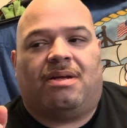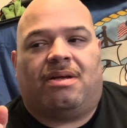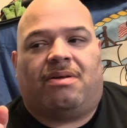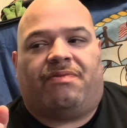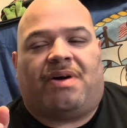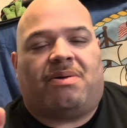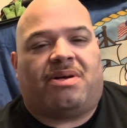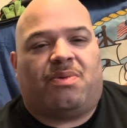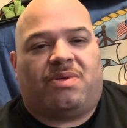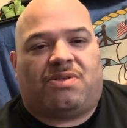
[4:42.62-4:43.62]

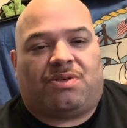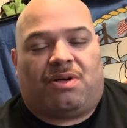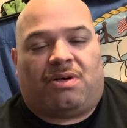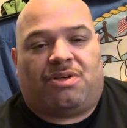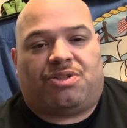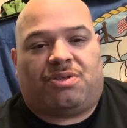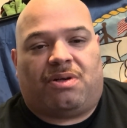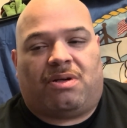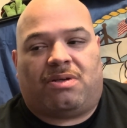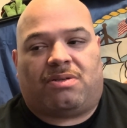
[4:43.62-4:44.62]
Falcon and Winter
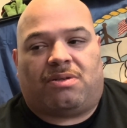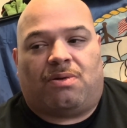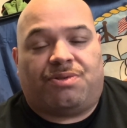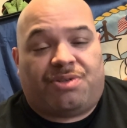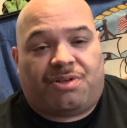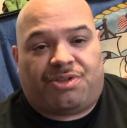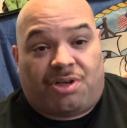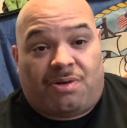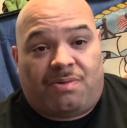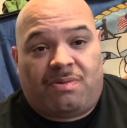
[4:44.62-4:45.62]
Soldier
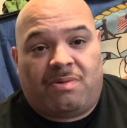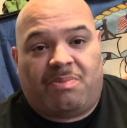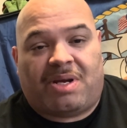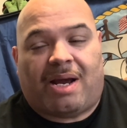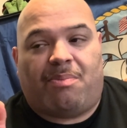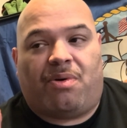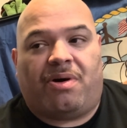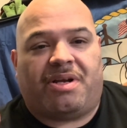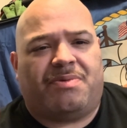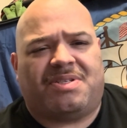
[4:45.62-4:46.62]
show, but I
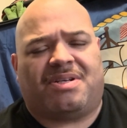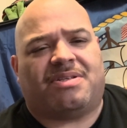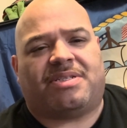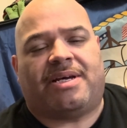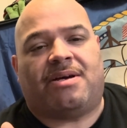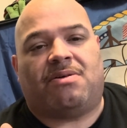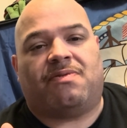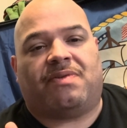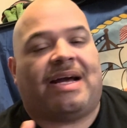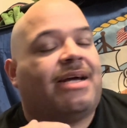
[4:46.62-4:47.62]
bought it. It was on sale
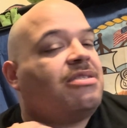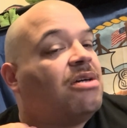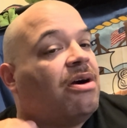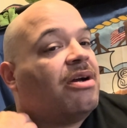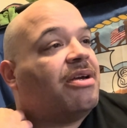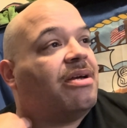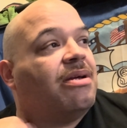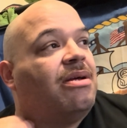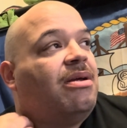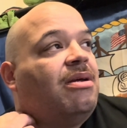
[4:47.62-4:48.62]
at Target.
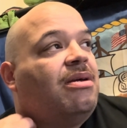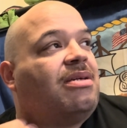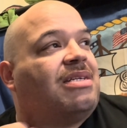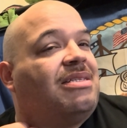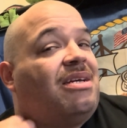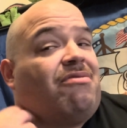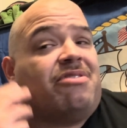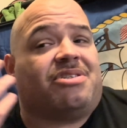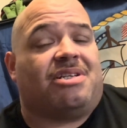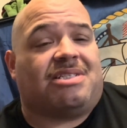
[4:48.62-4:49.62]
I think
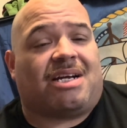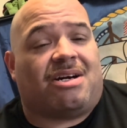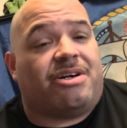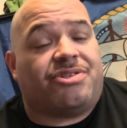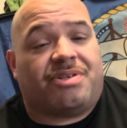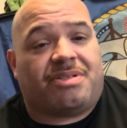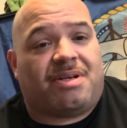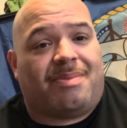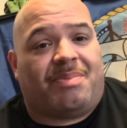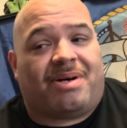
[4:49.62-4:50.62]
originally it's like $100 and
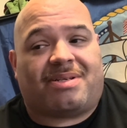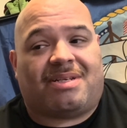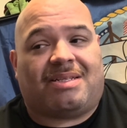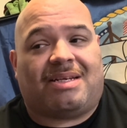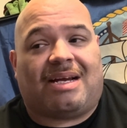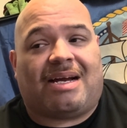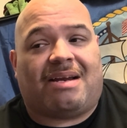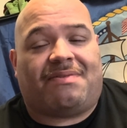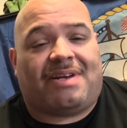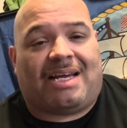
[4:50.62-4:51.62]
something bucks, and I think I
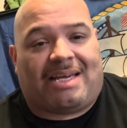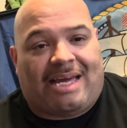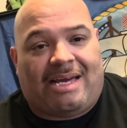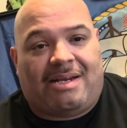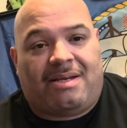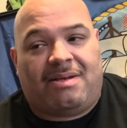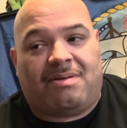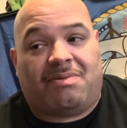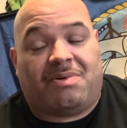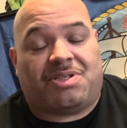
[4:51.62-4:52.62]
got it for like 80,
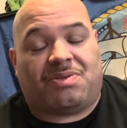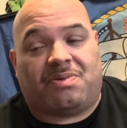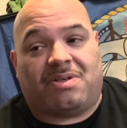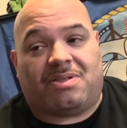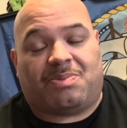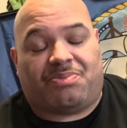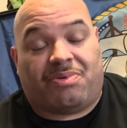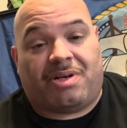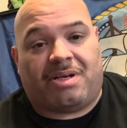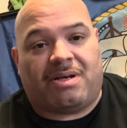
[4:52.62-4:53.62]
which was
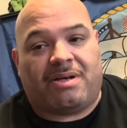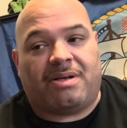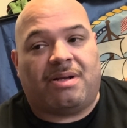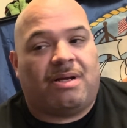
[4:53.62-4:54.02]
pretty good.